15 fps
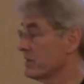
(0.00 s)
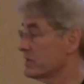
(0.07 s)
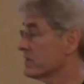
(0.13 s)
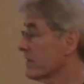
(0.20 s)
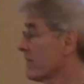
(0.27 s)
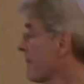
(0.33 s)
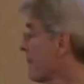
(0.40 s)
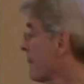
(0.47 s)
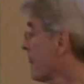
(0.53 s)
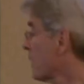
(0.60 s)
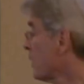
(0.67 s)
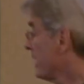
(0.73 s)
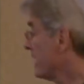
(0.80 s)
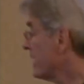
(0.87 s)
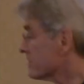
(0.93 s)
was,
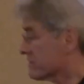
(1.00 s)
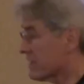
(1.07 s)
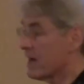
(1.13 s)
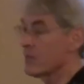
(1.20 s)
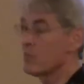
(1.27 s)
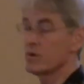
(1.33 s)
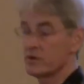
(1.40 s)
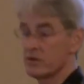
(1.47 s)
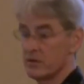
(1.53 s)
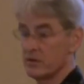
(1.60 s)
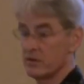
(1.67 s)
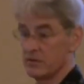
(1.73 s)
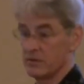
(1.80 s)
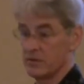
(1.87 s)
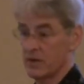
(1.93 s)
yes, I would,
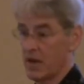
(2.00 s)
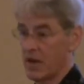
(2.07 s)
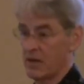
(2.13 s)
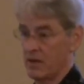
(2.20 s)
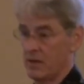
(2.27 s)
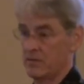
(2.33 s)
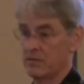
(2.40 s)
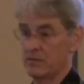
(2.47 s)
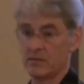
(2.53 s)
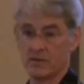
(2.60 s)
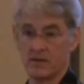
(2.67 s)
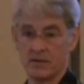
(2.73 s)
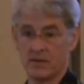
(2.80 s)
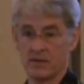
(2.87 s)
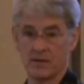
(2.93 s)
I,
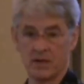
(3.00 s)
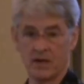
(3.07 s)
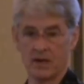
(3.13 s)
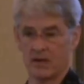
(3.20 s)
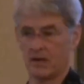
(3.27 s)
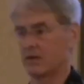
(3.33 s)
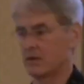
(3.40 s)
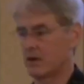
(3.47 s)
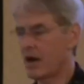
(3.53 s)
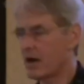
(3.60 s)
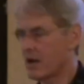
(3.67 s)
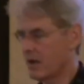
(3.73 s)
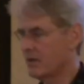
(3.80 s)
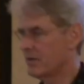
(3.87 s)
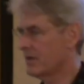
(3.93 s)
I,
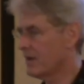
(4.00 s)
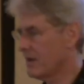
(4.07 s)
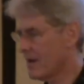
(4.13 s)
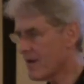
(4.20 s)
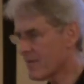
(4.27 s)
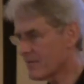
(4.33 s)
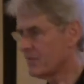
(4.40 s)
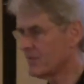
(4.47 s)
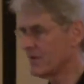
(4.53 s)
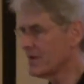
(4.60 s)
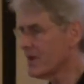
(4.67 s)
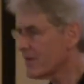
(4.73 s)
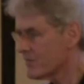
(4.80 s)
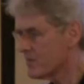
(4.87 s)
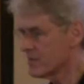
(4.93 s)
I have
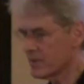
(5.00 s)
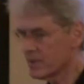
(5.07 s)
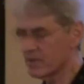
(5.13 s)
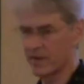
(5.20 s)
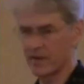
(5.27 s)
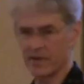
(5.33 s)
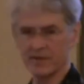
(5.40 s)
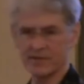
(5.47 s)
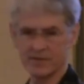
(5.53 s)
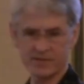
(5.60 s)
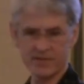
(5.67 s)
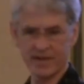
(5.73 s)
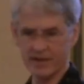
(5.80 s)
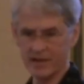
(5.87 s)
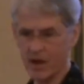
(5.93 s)
enough humility to
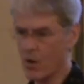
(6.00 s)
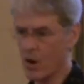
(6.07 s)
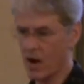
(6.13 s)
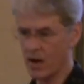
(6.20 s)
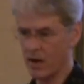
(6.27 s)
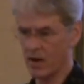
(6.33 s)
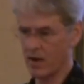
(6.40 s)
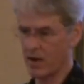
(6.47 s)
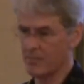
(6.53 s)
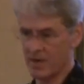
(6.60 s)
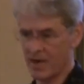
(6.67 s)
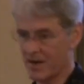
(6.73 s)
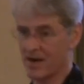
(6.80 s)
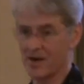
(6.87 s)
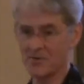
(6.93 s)
say, no, I, am
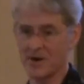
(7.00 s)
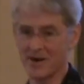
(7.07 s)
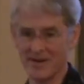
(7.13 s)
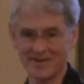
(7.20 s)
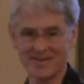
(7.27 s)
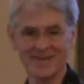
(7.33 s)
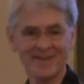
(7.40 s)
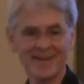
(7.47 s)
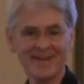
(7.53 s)
not Ayn Rand.